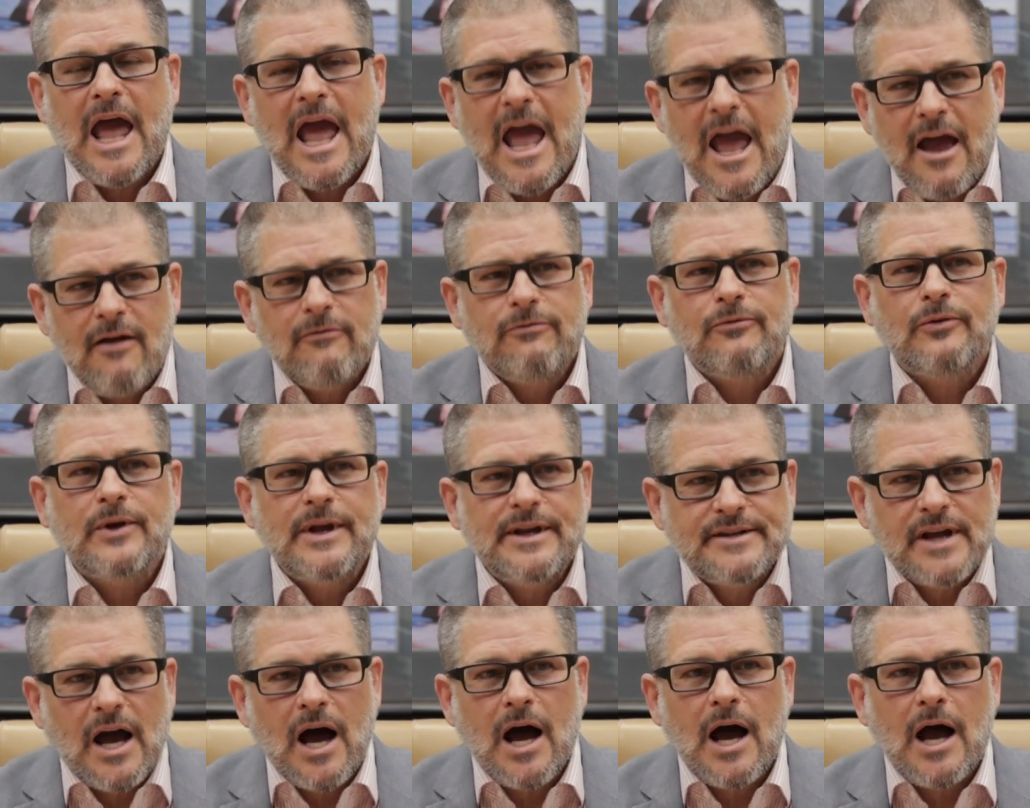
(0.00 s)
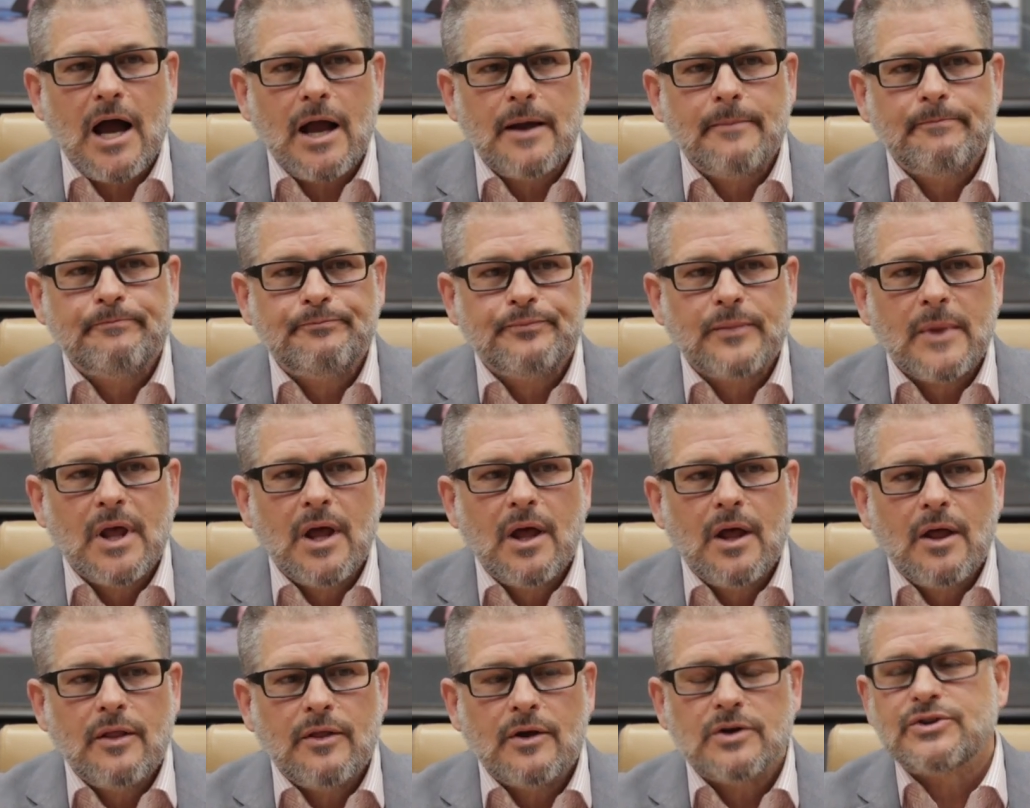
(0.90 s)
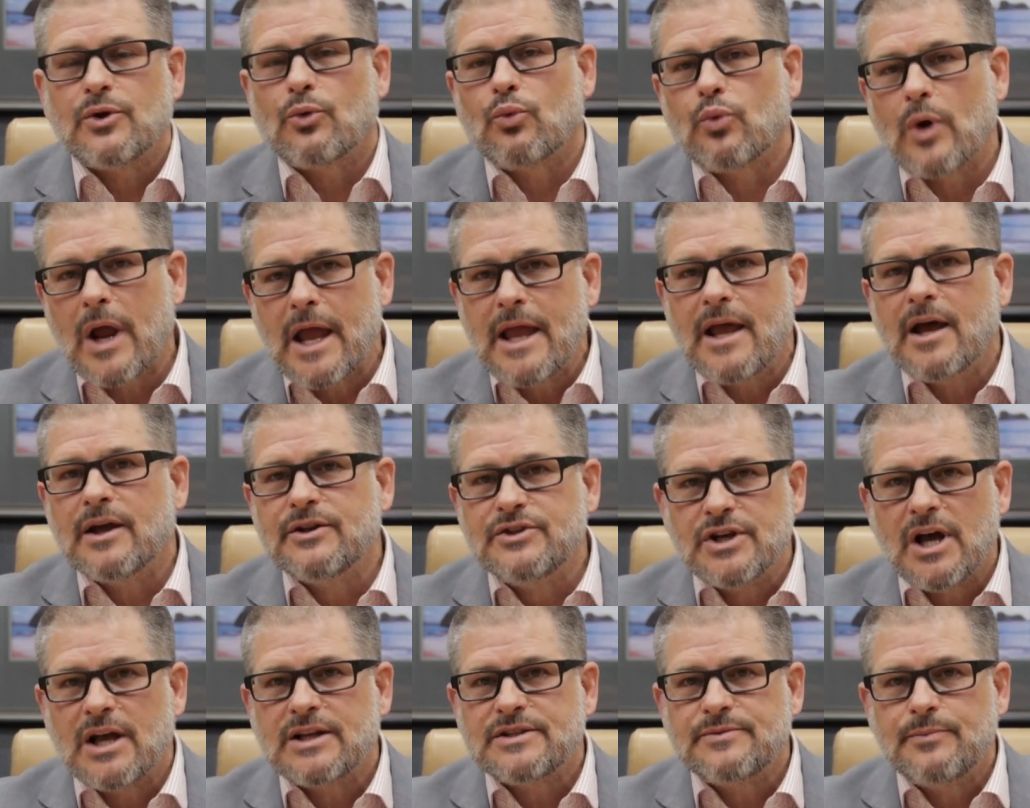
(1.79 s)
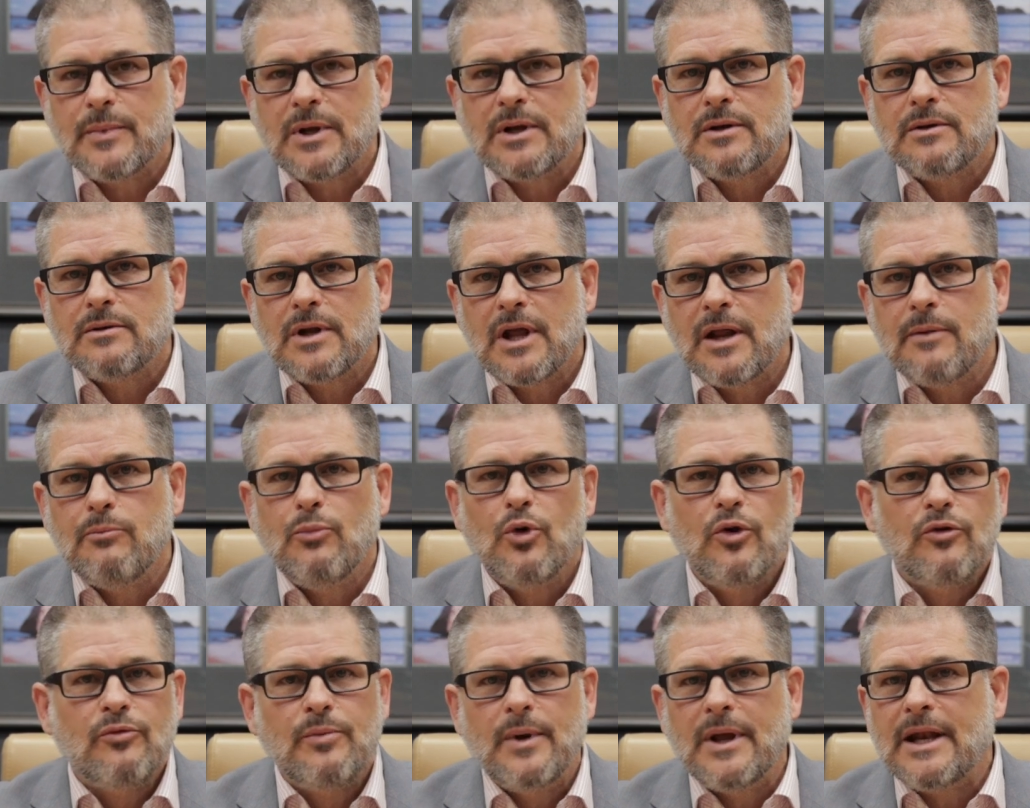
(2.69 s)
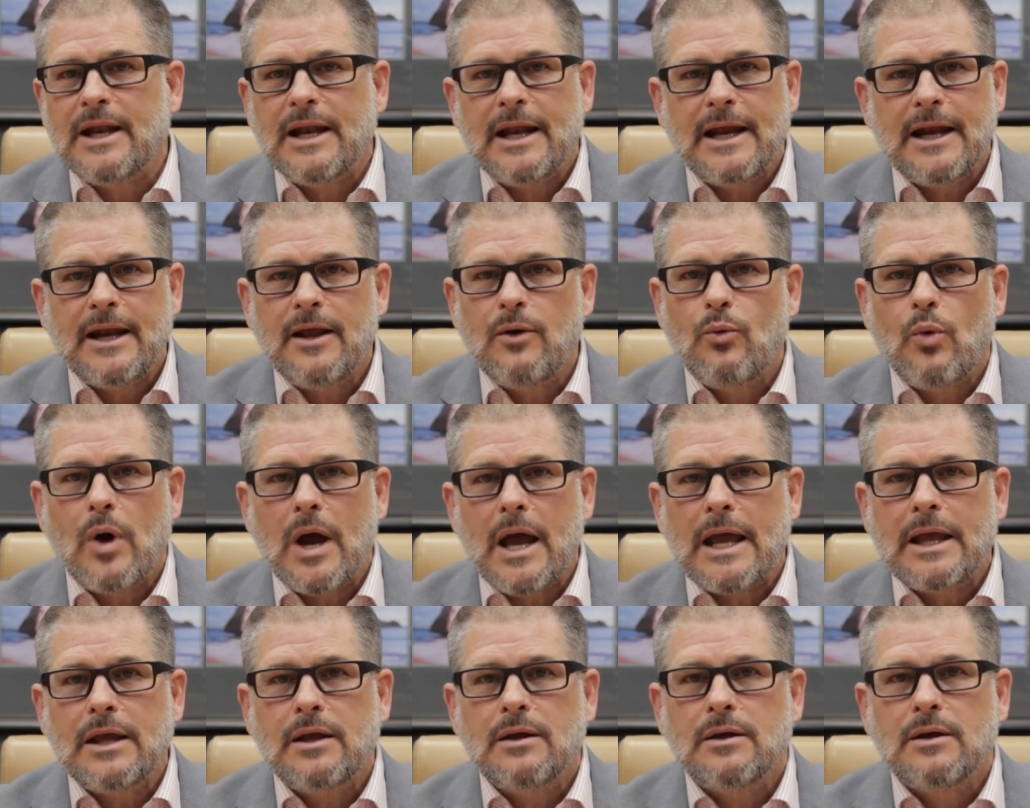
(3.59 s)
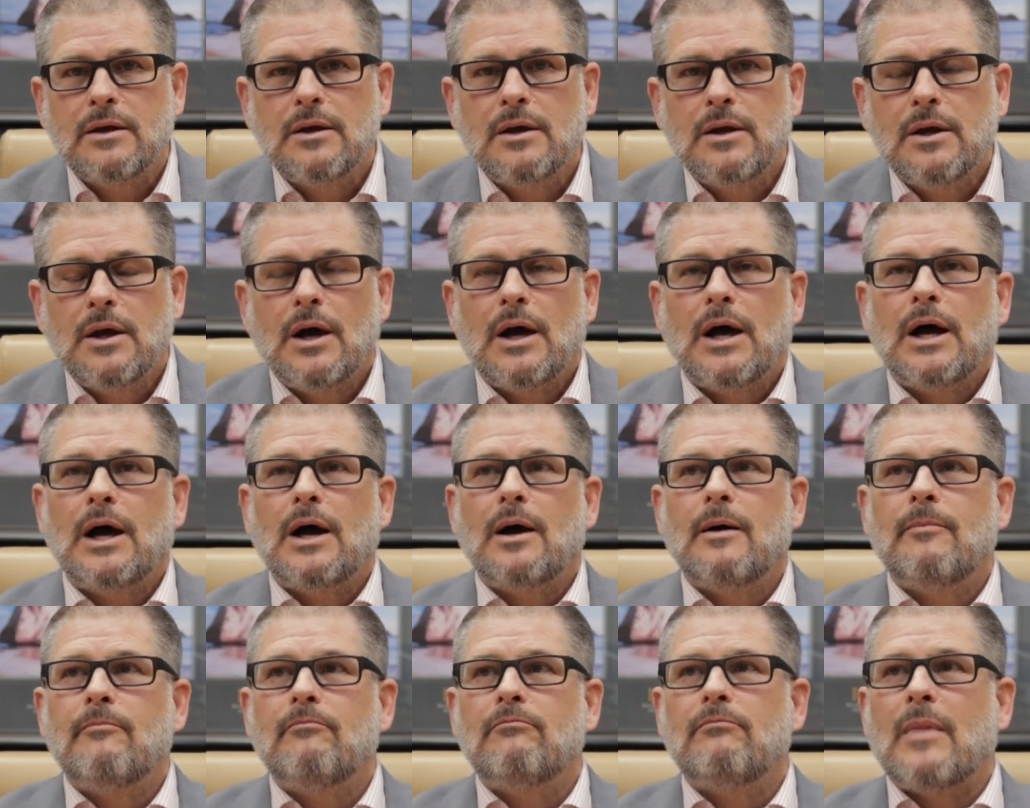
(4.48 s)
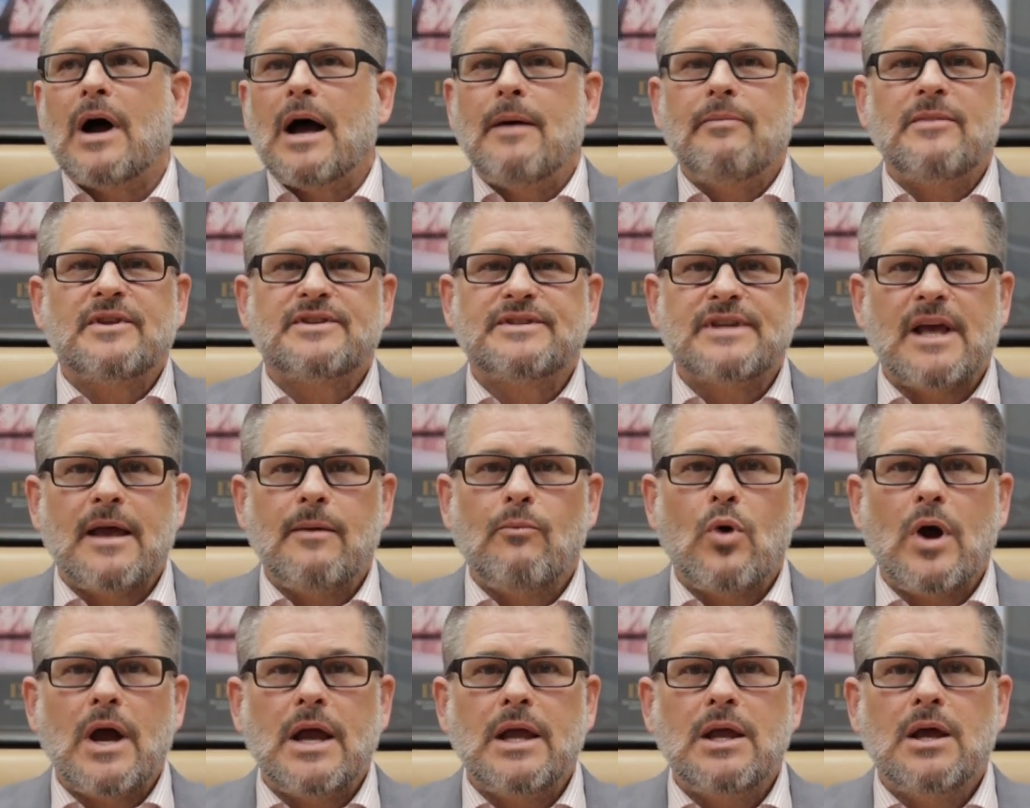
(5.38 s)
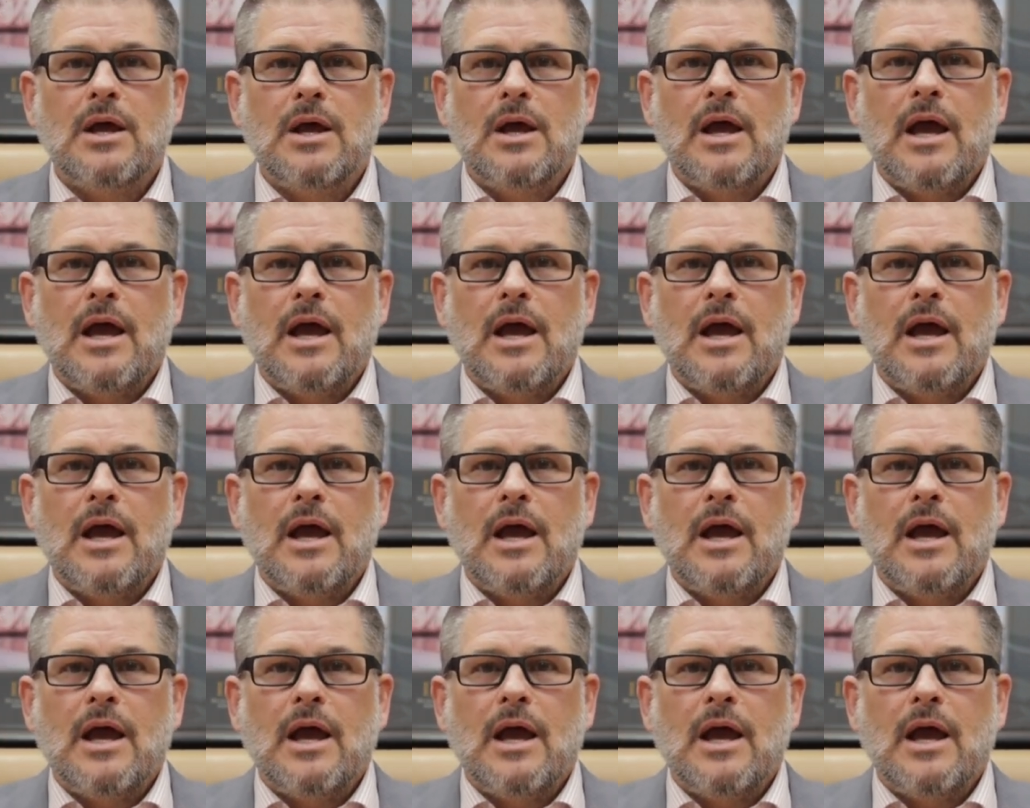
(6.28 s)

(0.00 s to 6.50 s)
Every time there's a rate adjustment and movement in any way, I'm the same way.